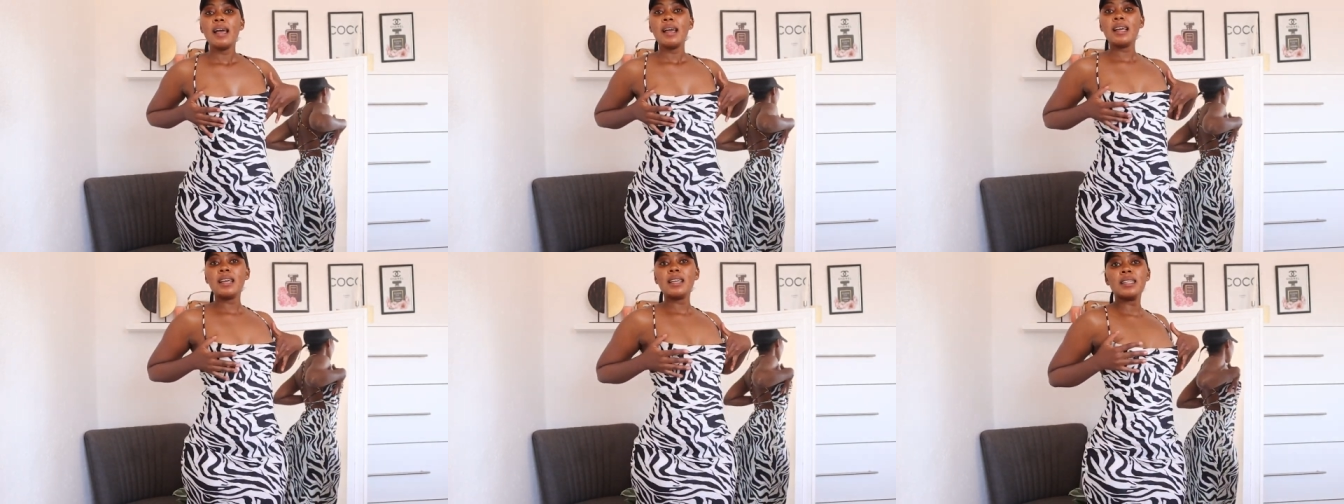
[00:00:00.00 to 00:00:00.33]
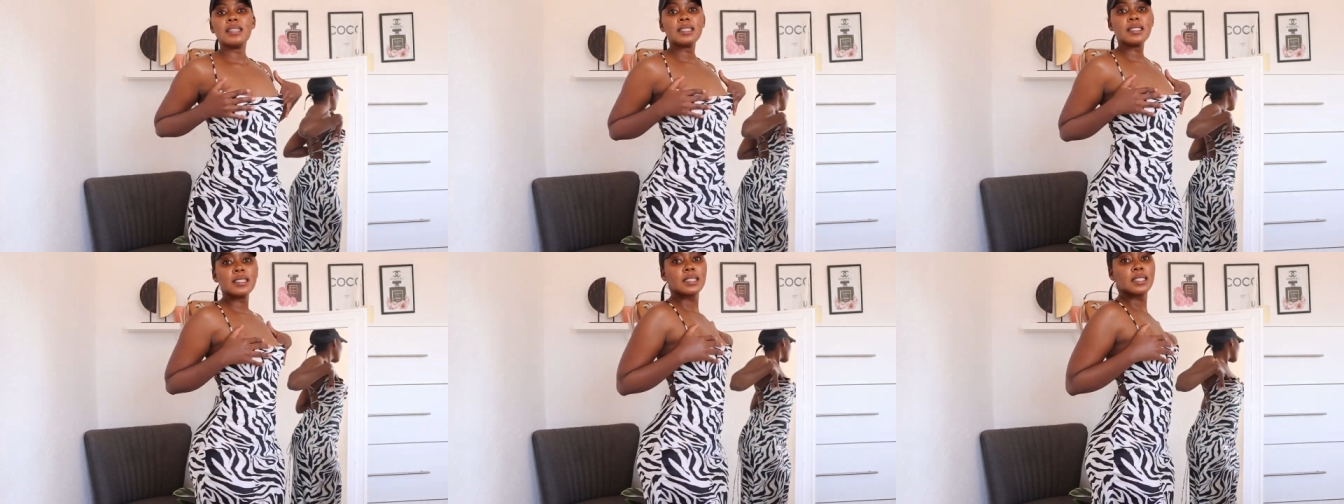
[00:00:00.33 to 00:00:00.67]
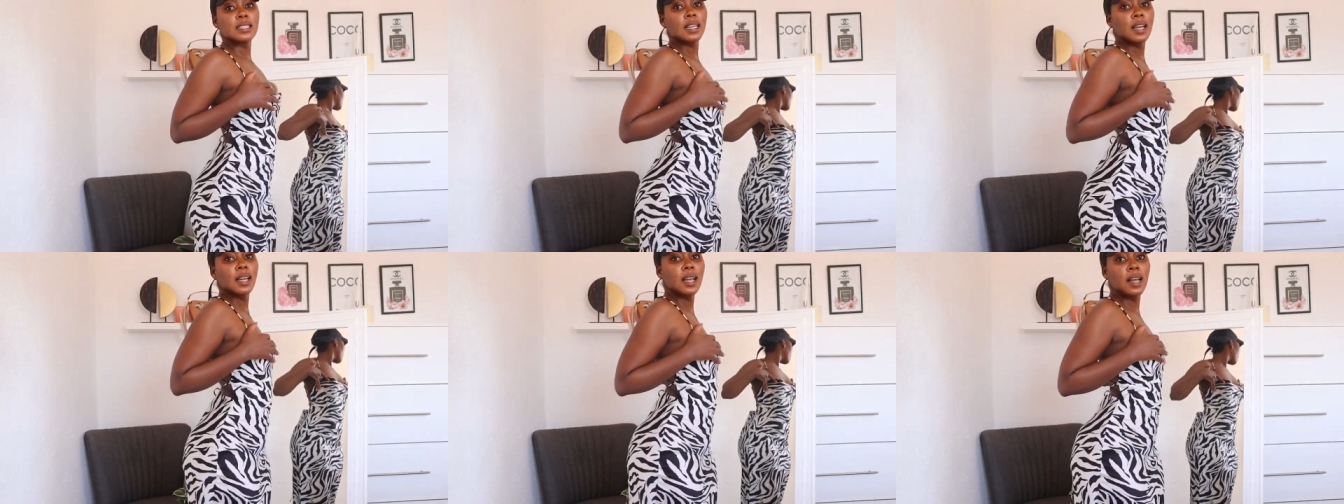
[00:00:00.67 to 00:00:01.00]
and
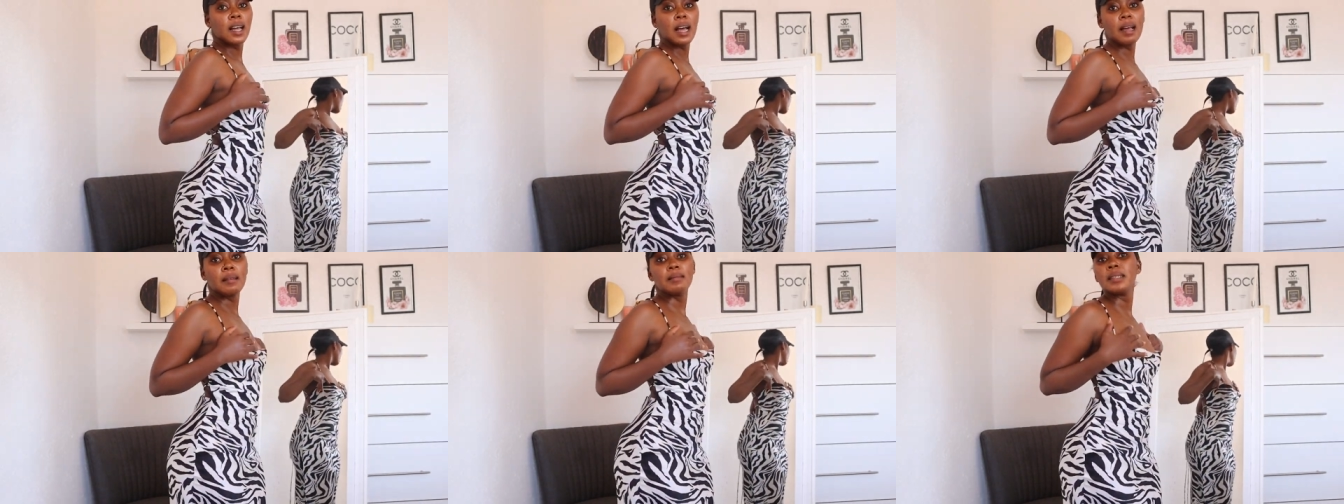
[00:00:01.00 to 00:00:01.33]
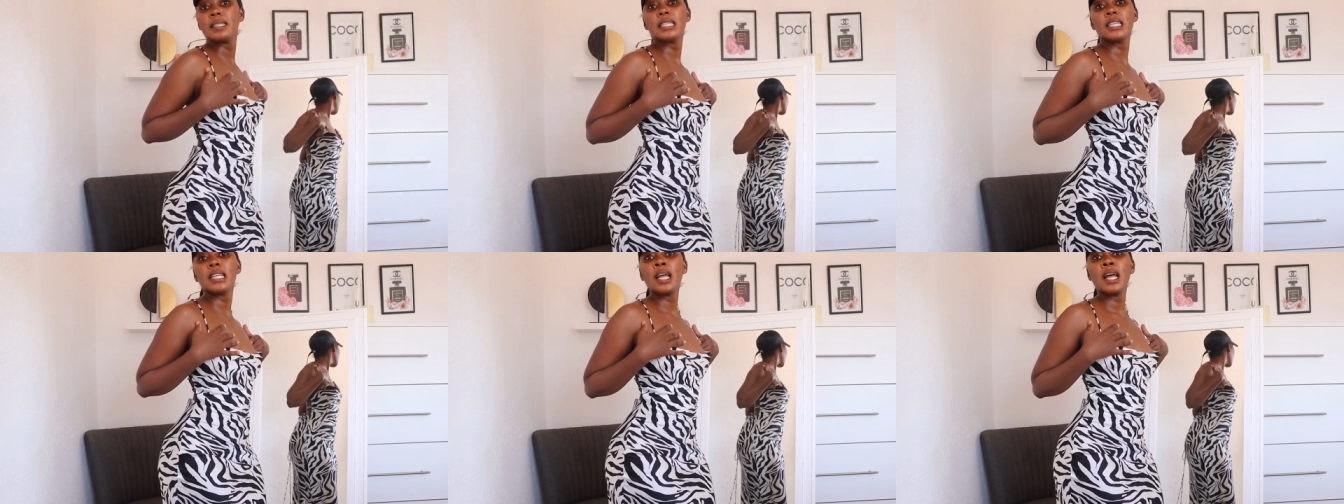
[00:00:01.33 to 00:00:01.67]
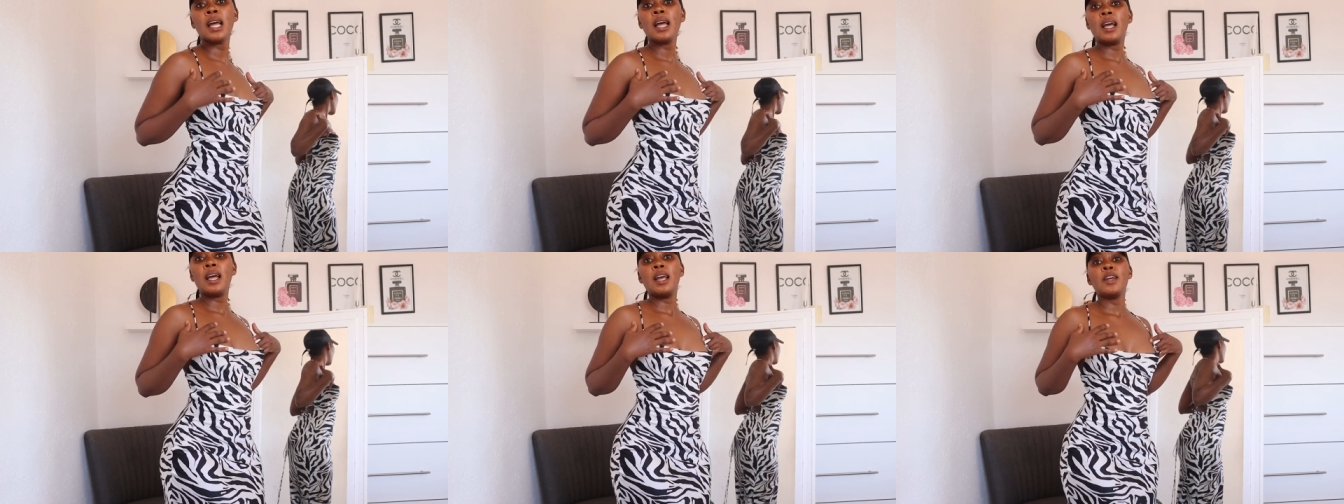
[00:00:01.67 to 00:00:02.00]
I mean,
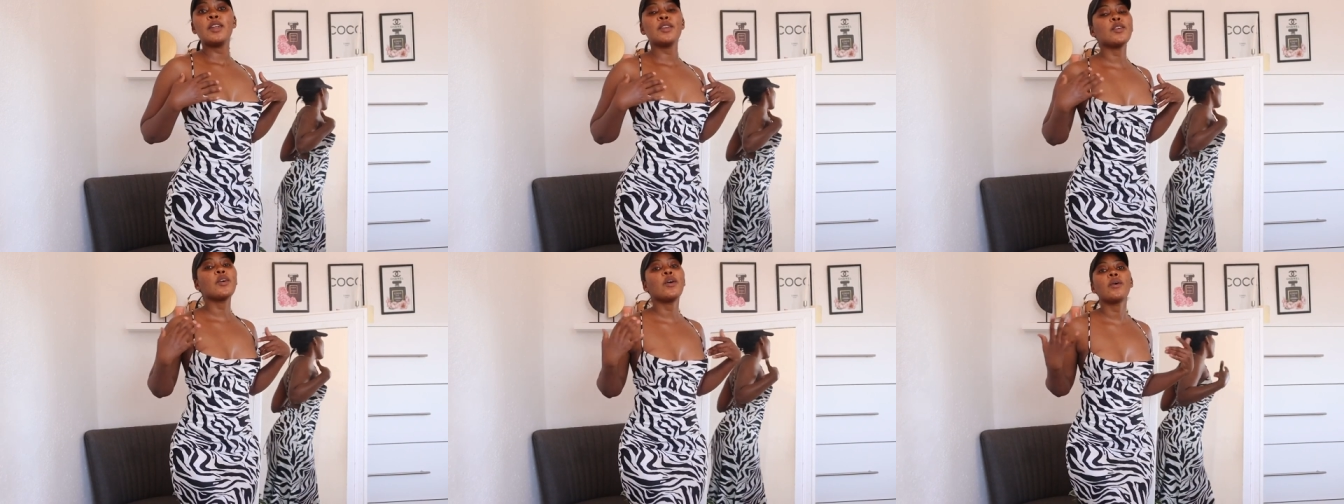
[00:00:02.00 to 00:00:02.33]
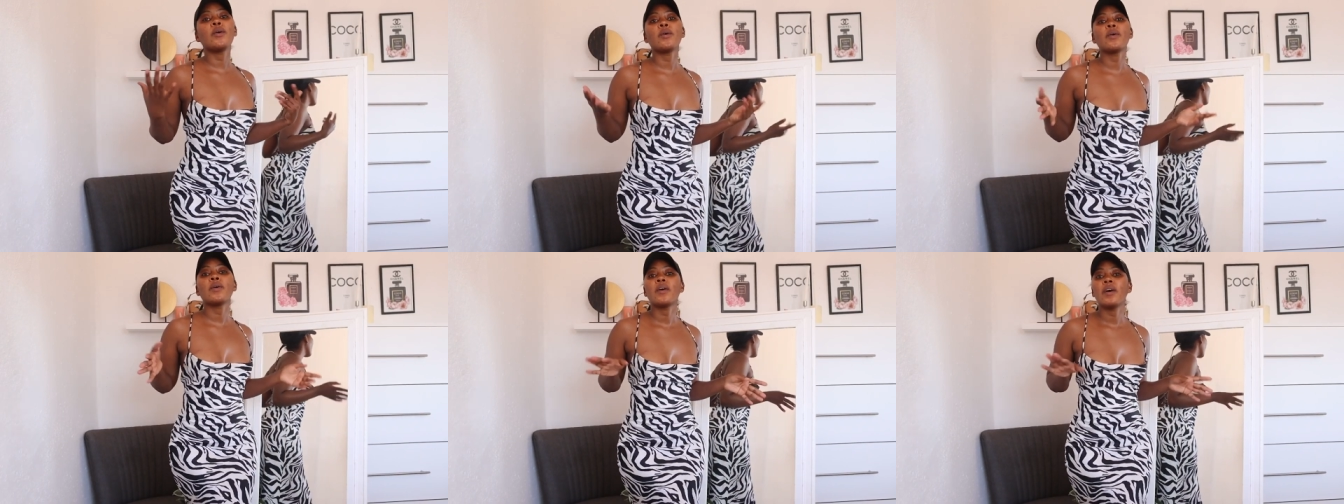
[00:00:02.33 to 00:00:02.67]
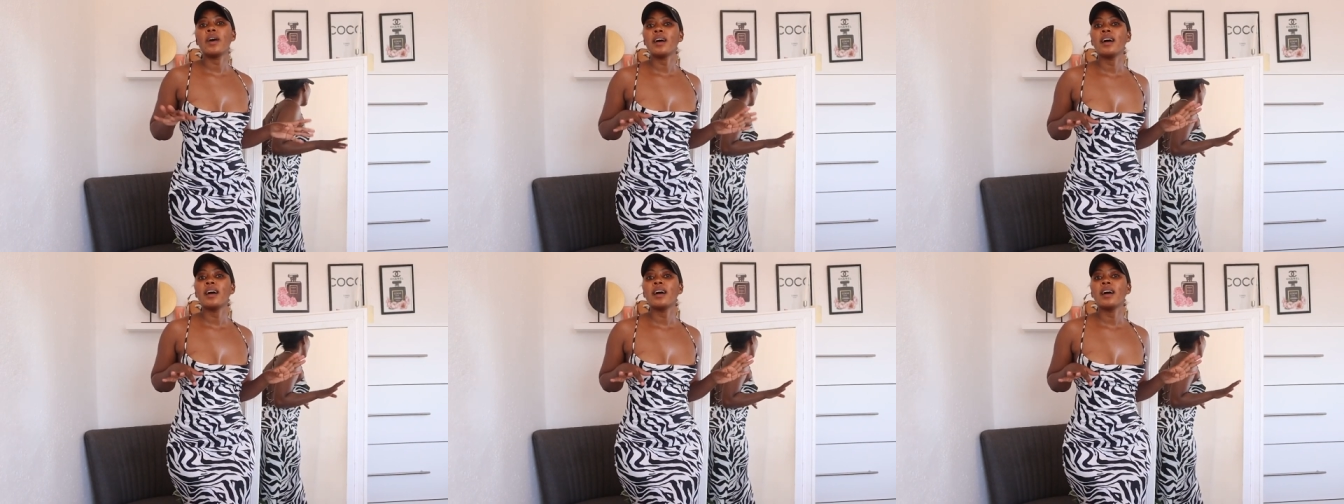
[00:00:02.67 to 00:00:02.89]
no.